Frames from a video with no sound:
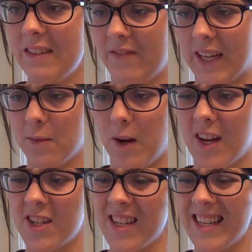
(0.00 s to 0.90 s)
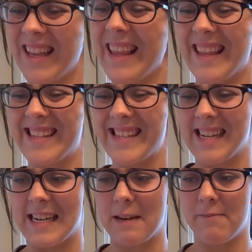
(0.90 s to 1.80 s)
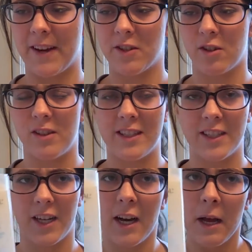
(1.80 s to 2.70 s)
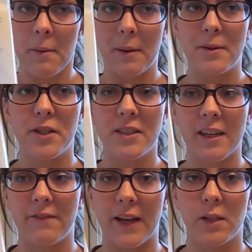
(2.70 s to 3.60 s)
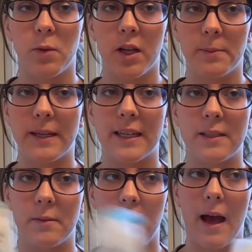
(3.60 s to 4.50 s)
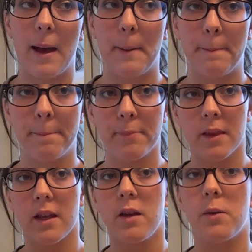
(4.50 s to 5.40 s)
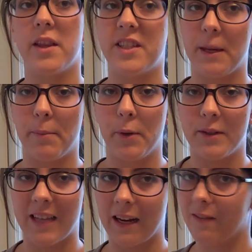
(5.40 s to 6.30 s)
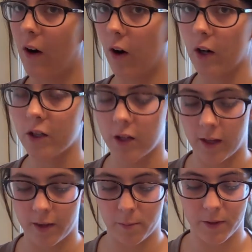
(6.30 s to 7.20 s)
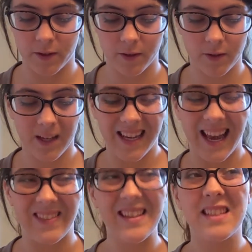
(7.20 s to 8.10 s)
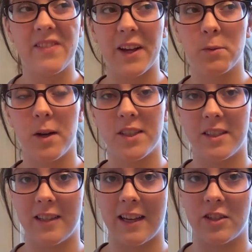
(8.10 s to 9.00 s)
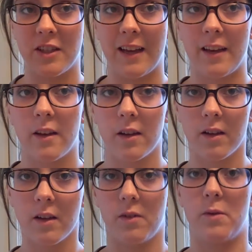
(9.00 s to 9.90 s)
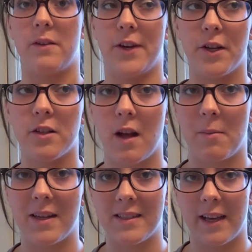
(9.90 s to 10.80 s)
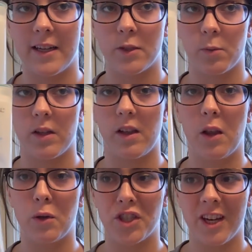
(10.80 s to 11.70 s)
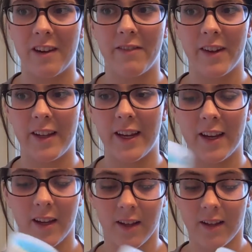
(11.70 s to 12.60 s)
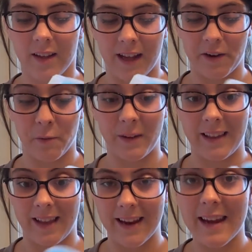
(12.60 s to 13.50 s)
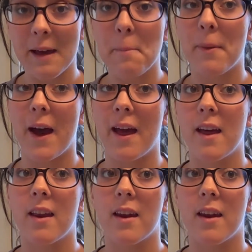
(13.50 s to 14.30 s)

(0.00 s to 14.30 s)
face wash. This is a deep facial cleanser, but I'm choosing a face wash because with the shampoo, it's kind of harsh on the bristles. And this face wash is actually, whenever I use it on my skin, it's really lotiony feeling. I don't really like it, but